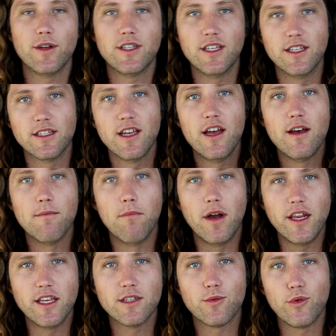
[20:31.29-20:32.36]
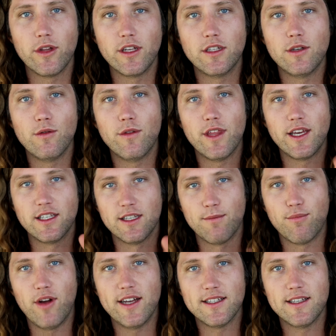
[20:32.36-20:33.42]
which is money is really two things, the
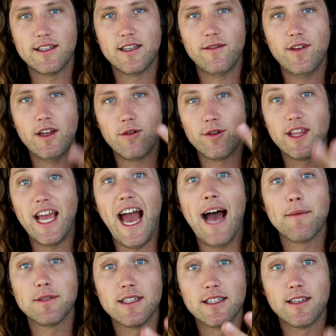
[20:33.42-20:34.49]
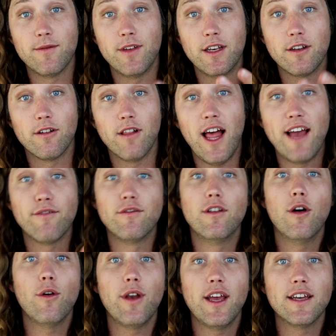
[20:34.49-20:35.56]
presence of it or the absence of it in your life.
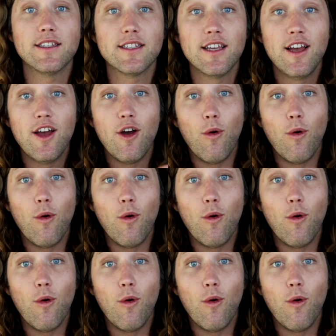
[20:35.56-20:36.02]
Notice